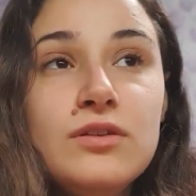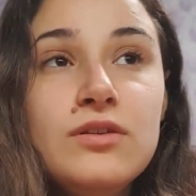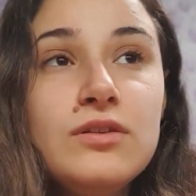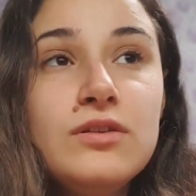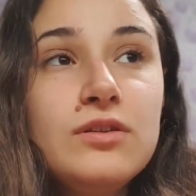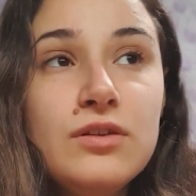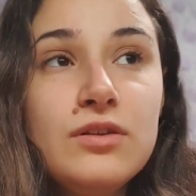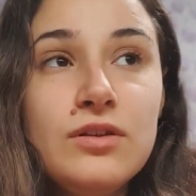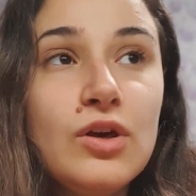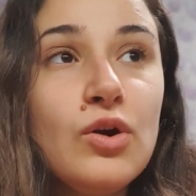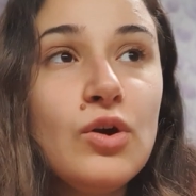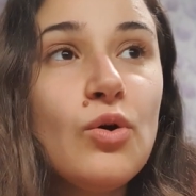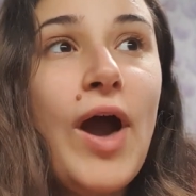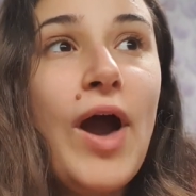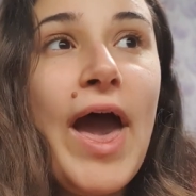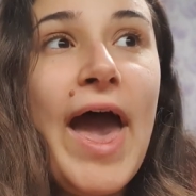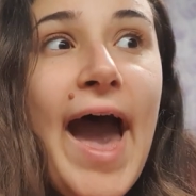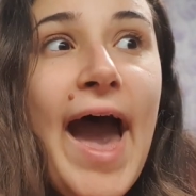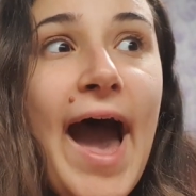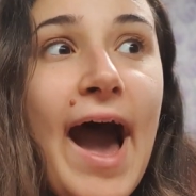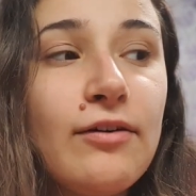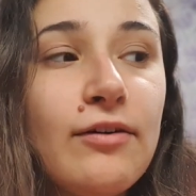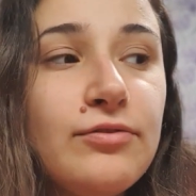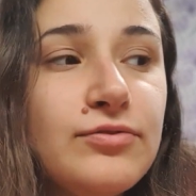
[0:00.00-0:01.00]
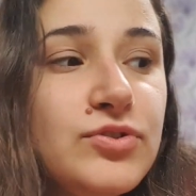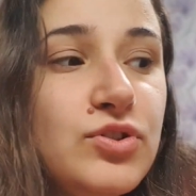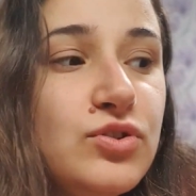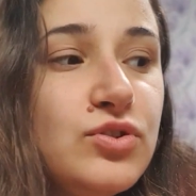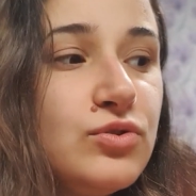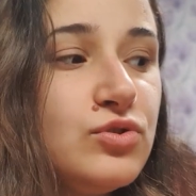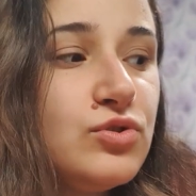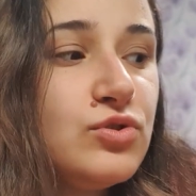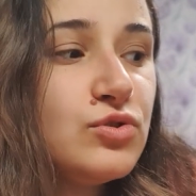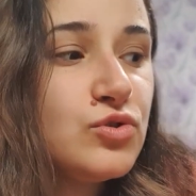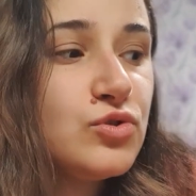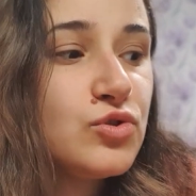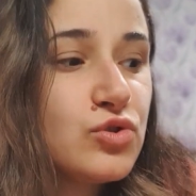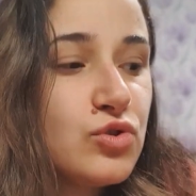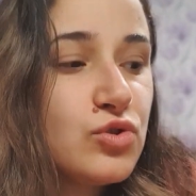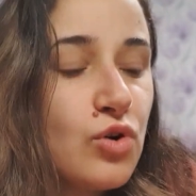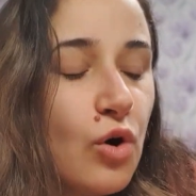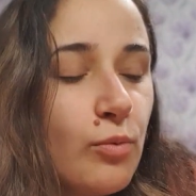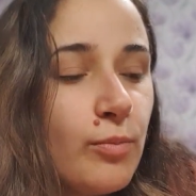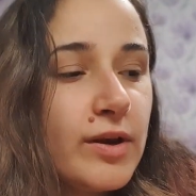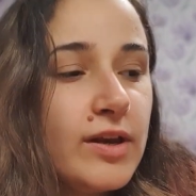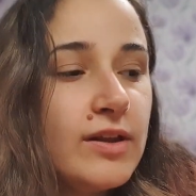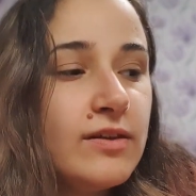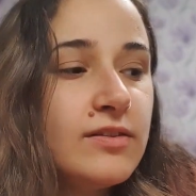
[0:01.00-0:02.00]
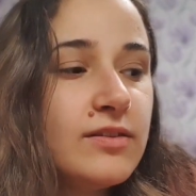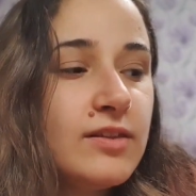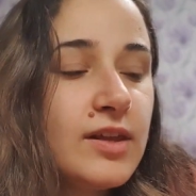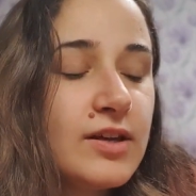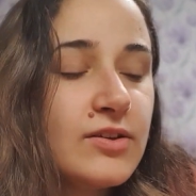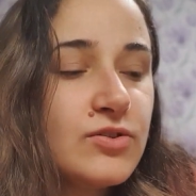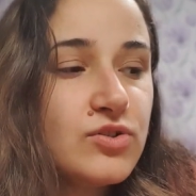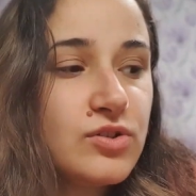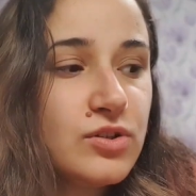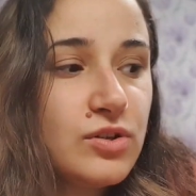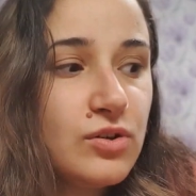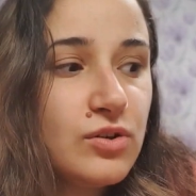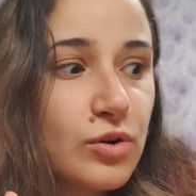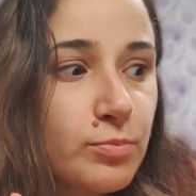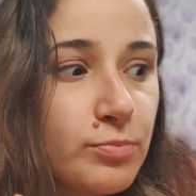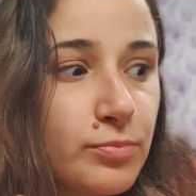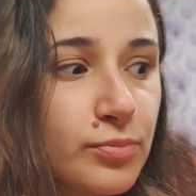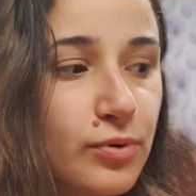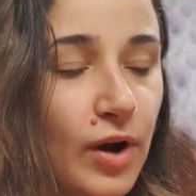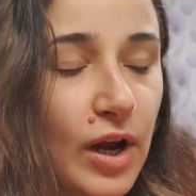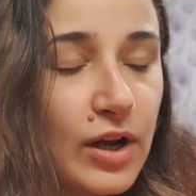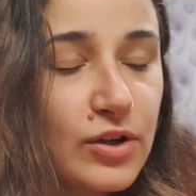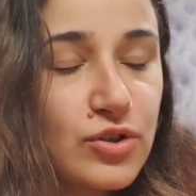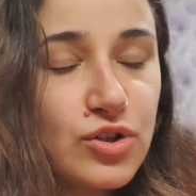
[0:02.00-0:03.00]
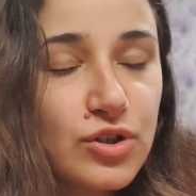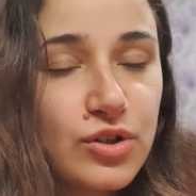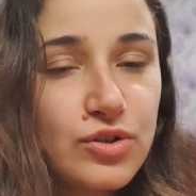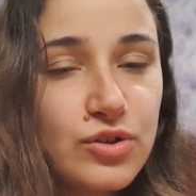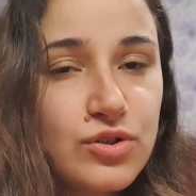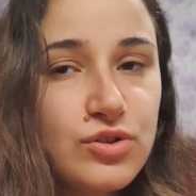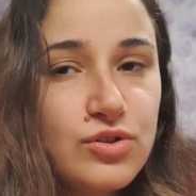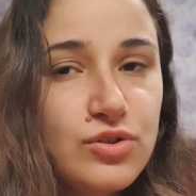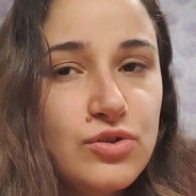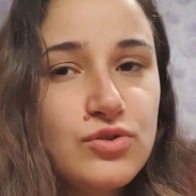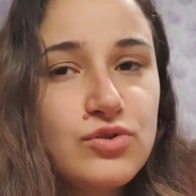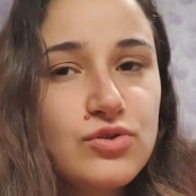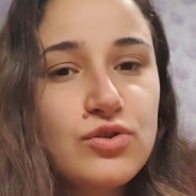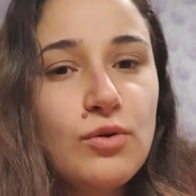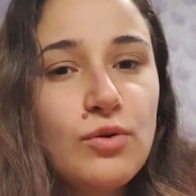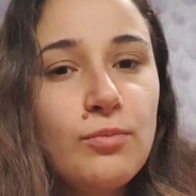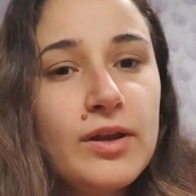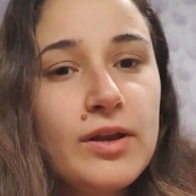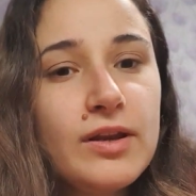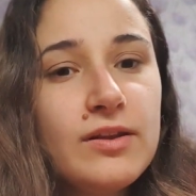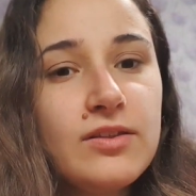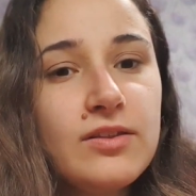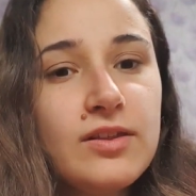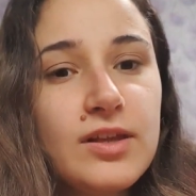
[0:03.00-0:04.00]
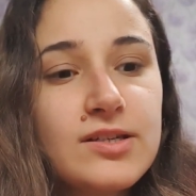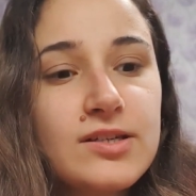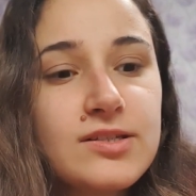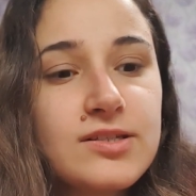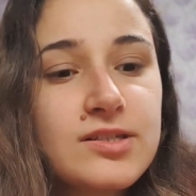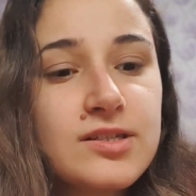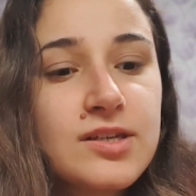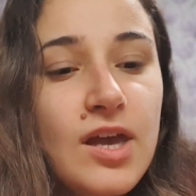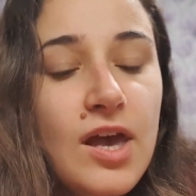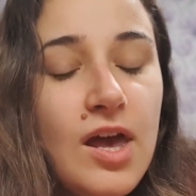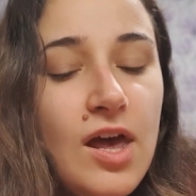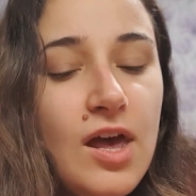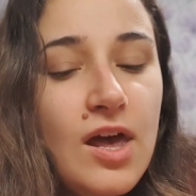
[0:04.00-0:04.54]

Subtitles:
you have to do so many things, you're pressured to do so many things.